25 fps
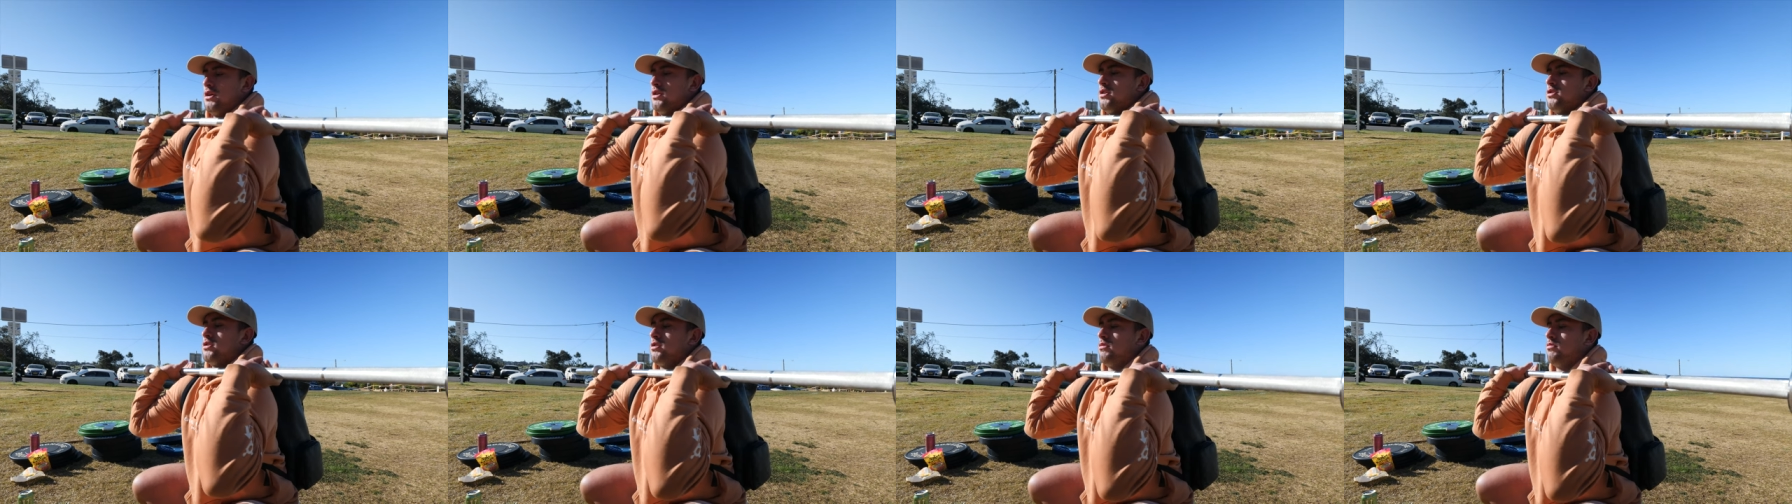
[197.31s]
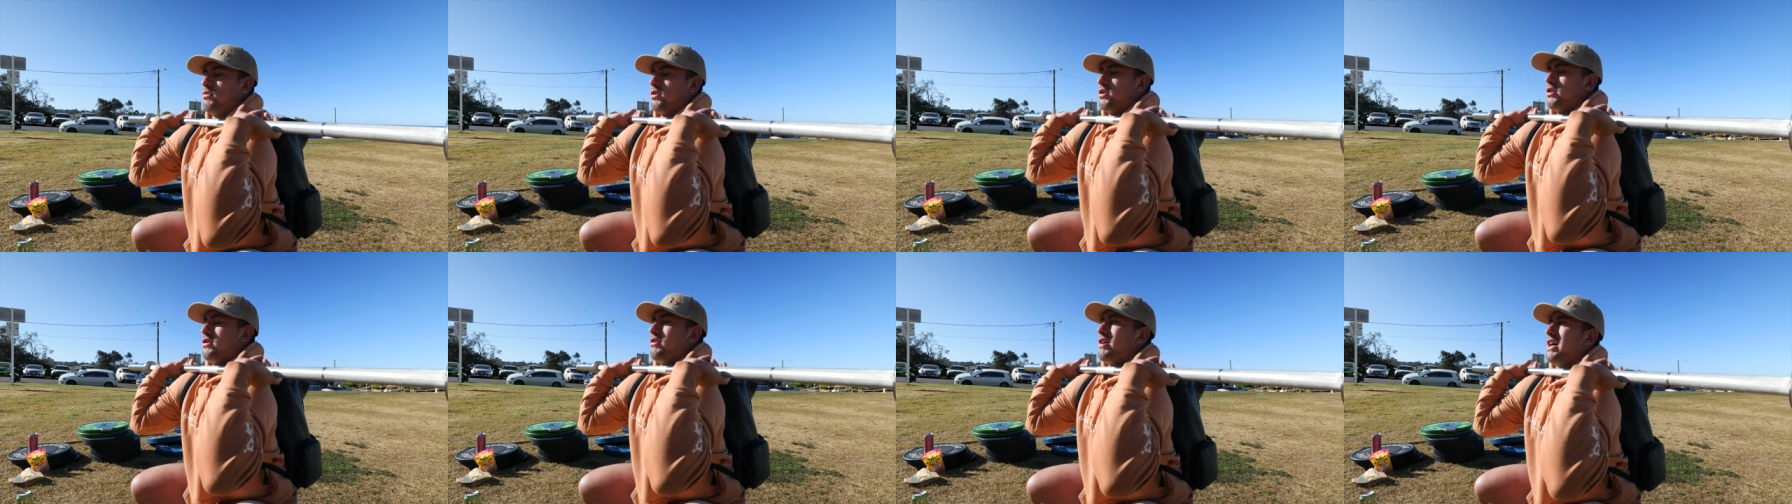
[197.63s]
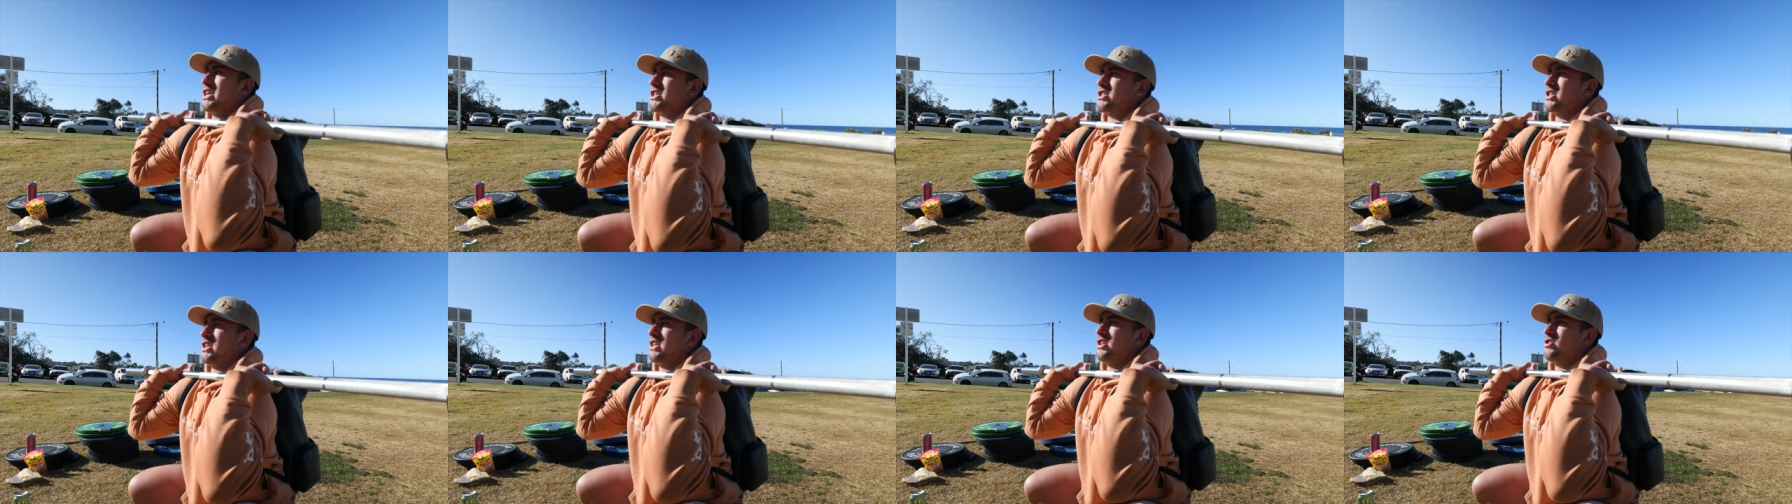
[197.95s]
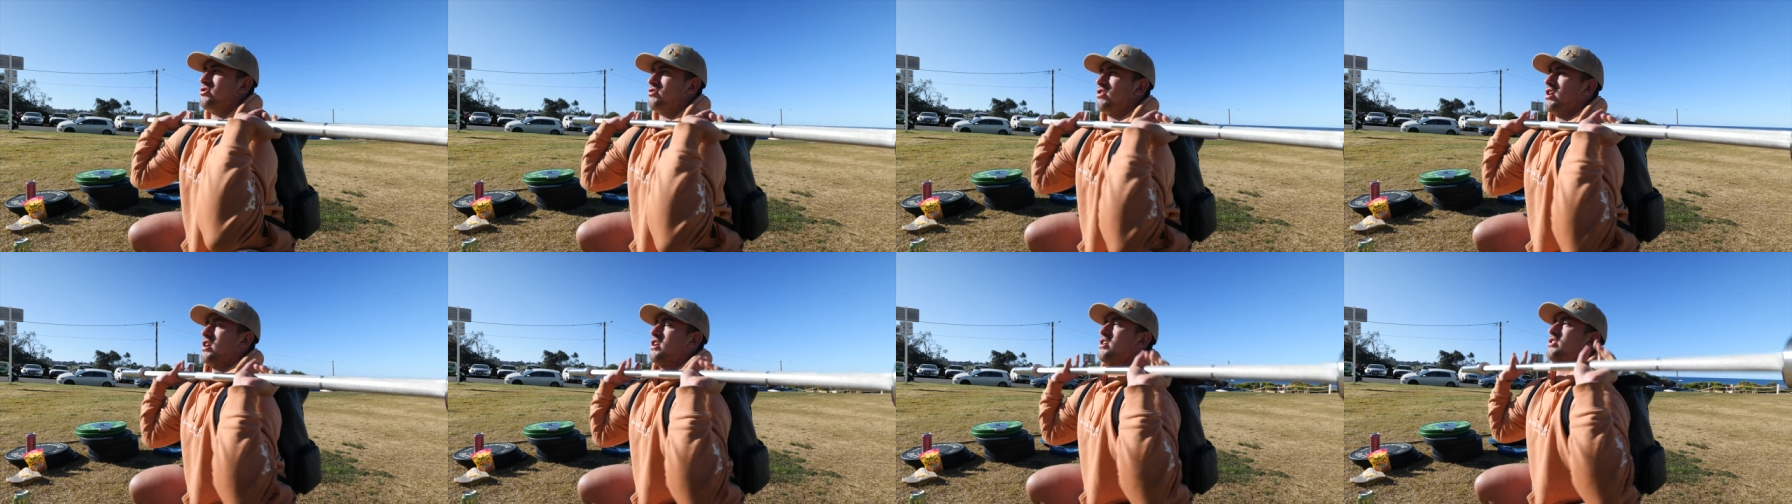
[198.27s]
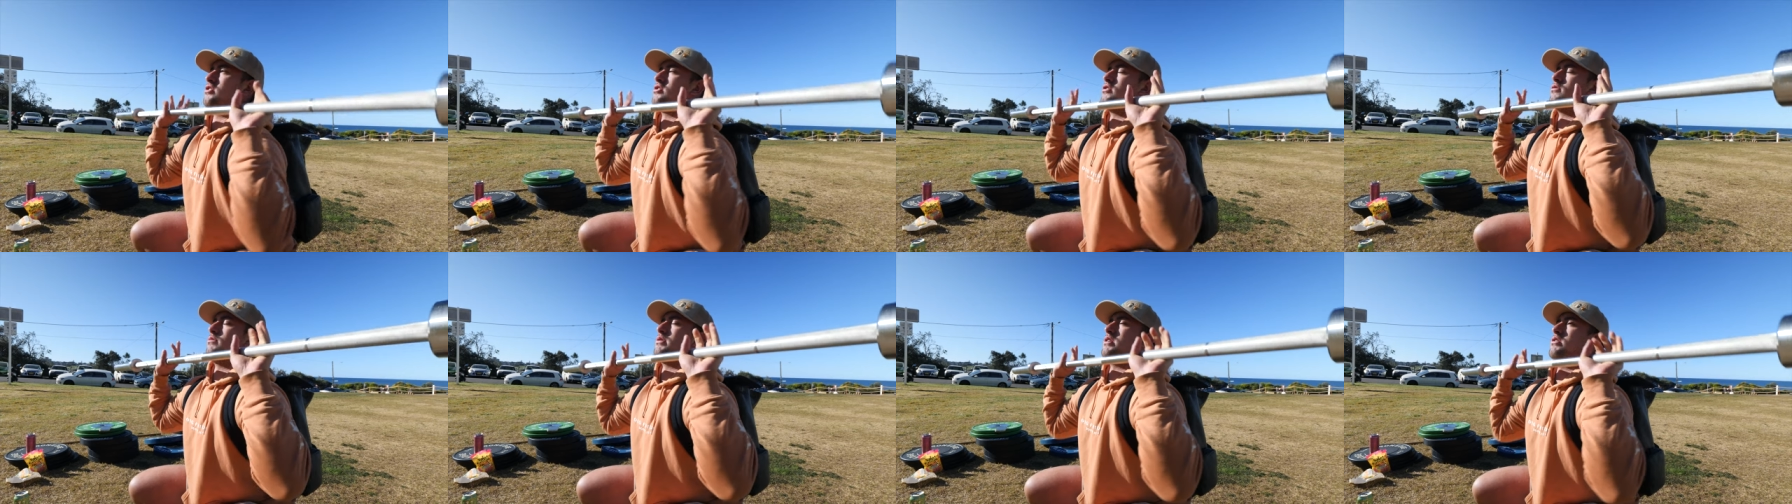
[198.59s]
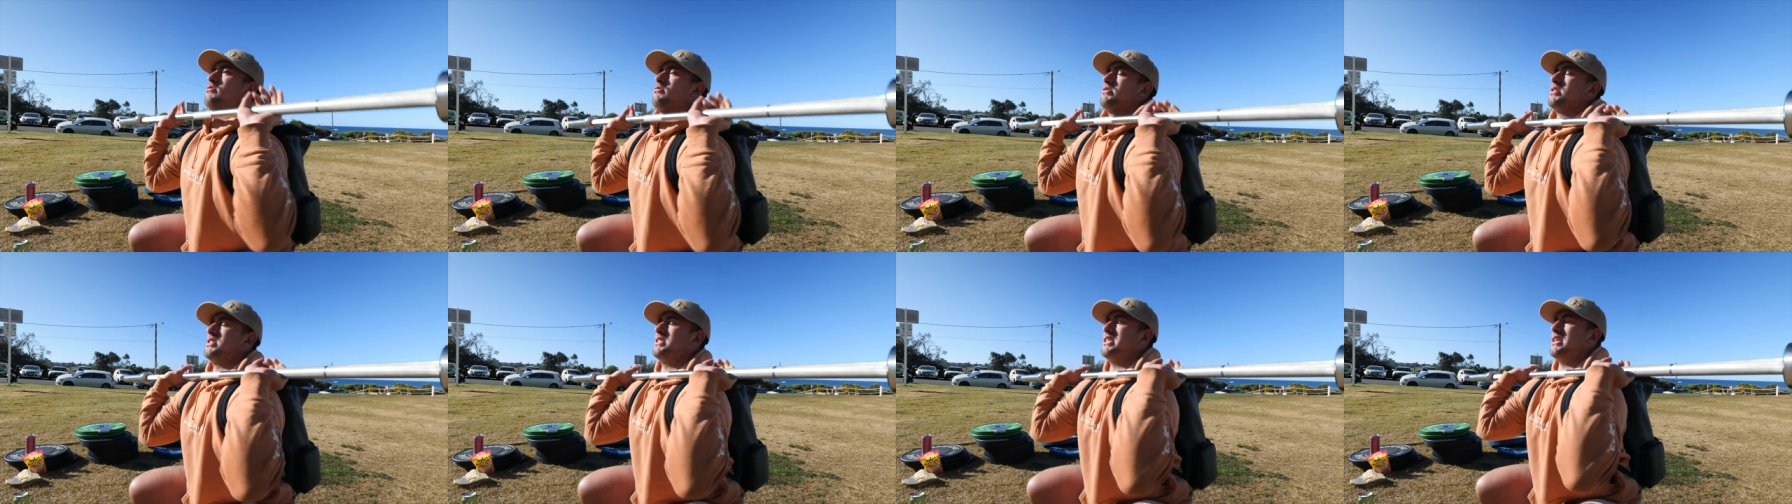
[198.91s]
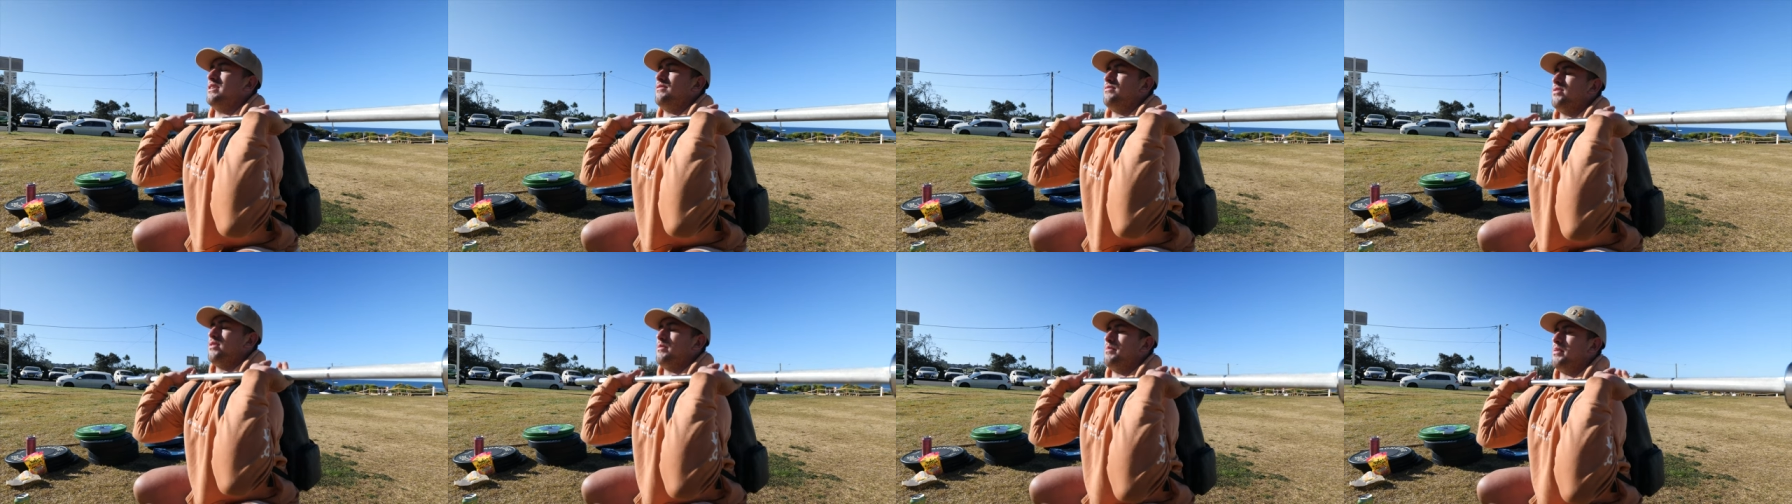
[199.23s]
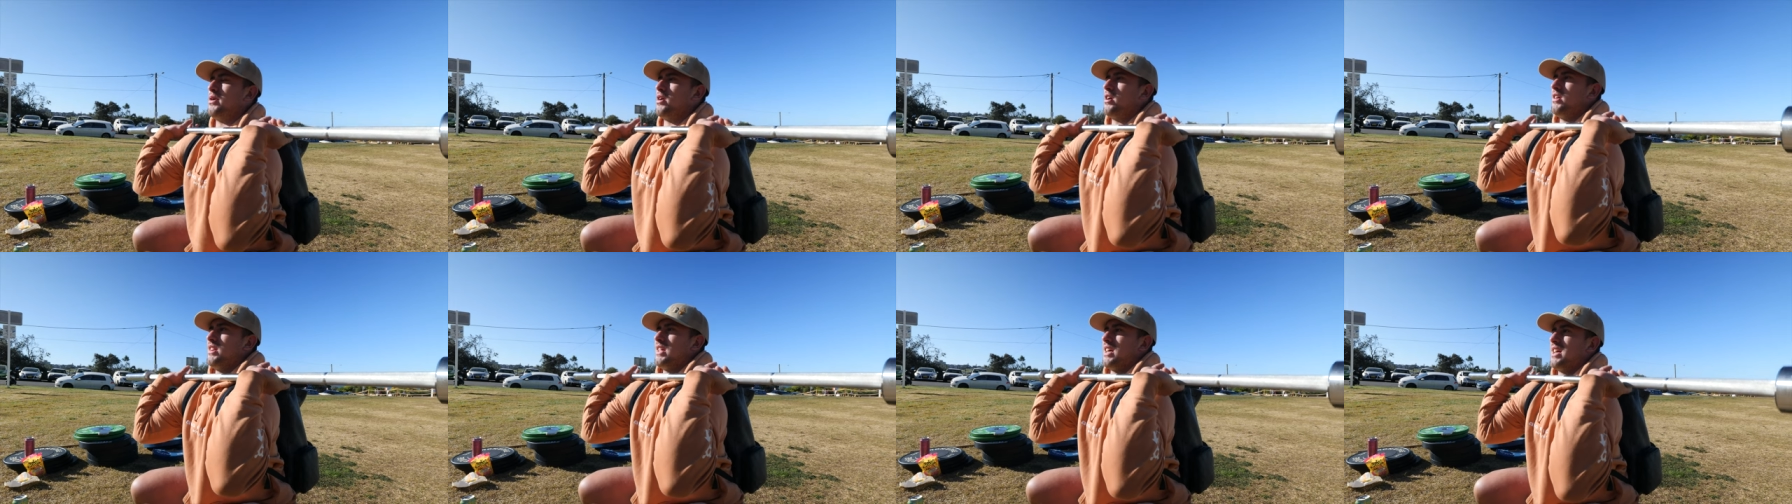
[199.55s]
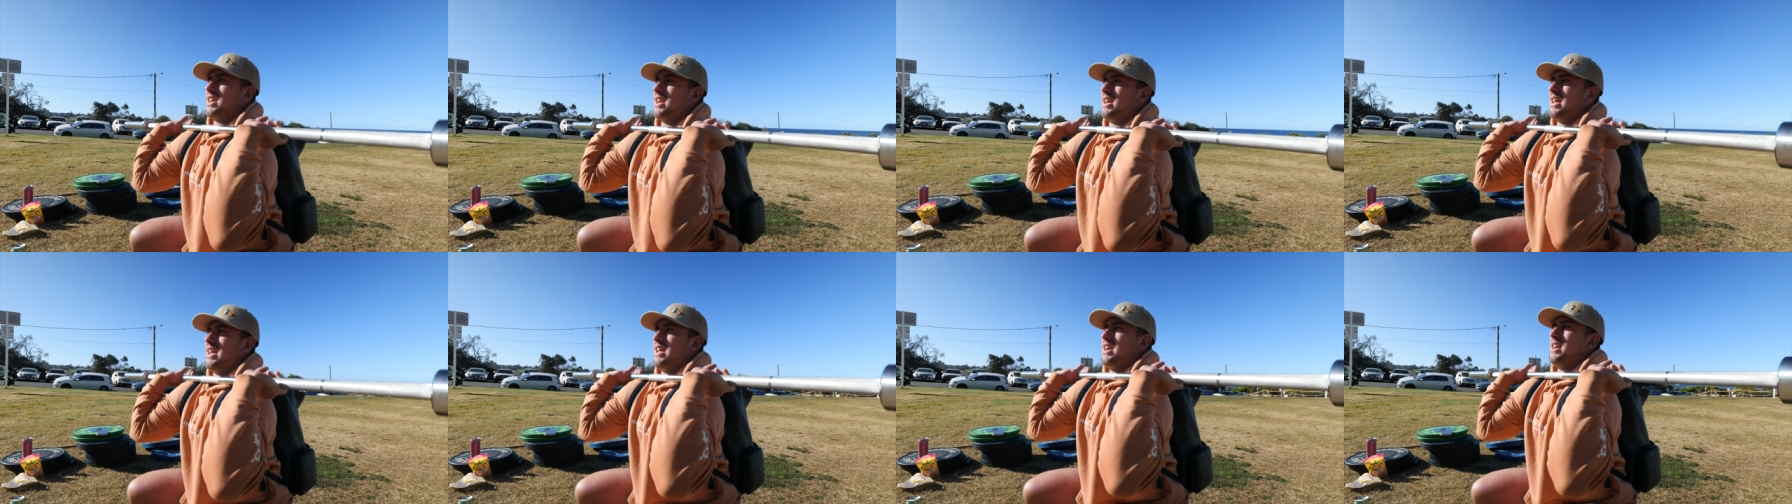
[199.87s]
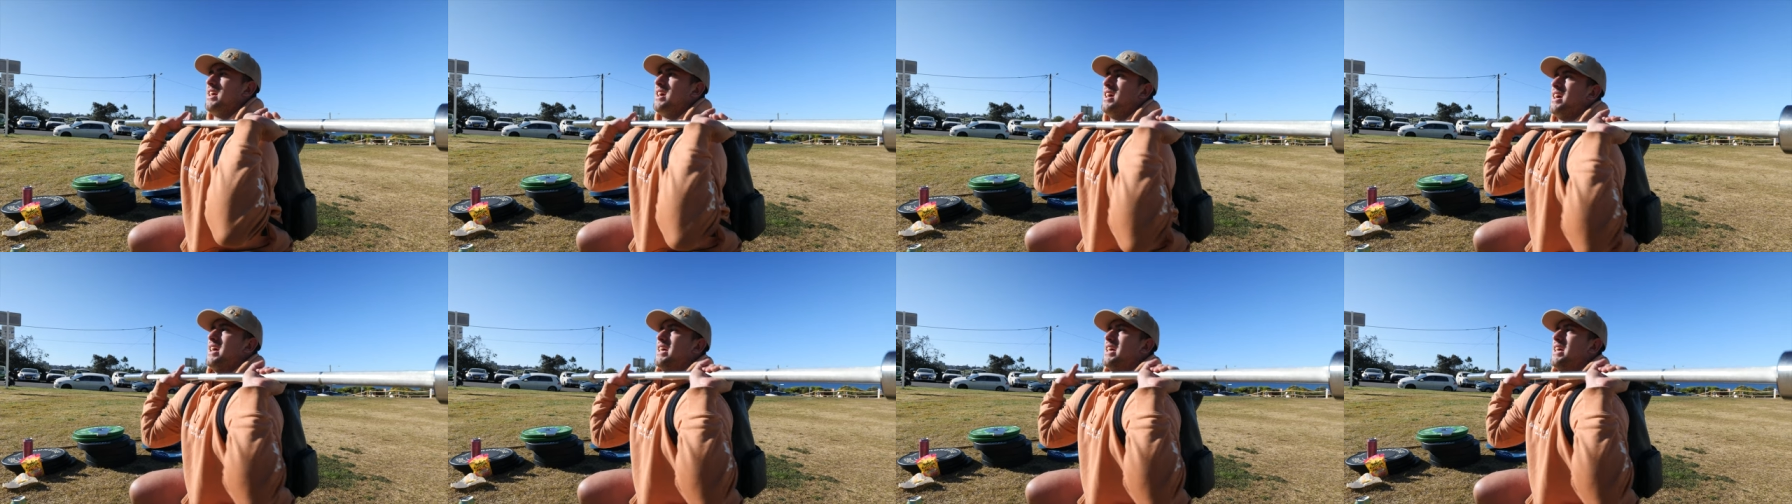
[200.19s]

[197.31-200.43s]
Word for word: So what you're actually trying to do when you're receiving the bar in the clean